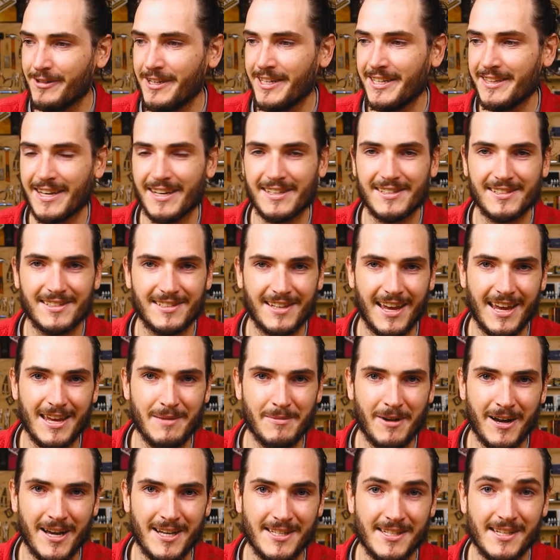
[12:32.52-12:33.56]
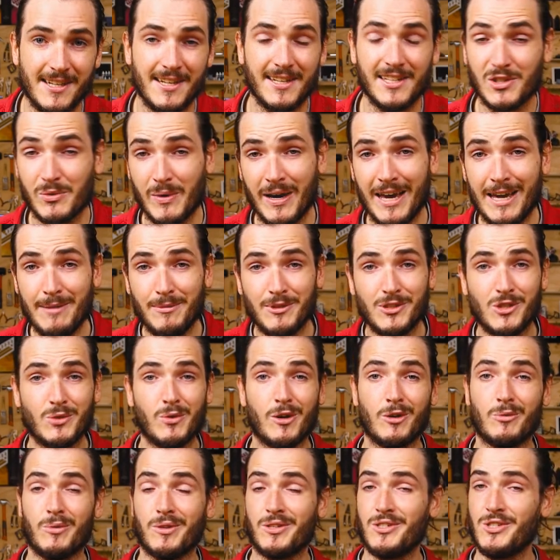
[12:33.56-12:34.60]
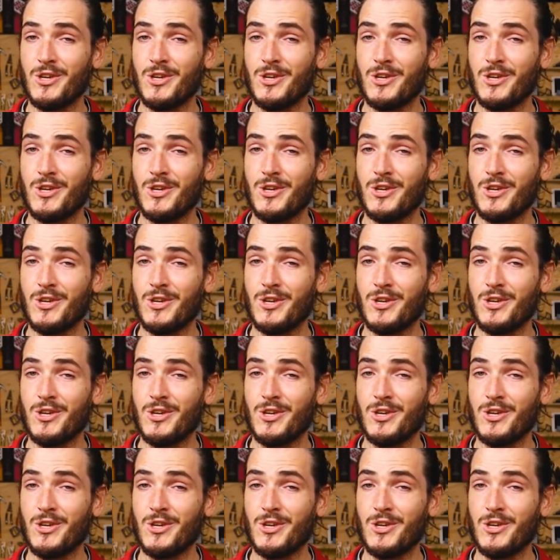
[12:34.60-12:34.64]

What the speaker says: reading that same ID. So we're able to work with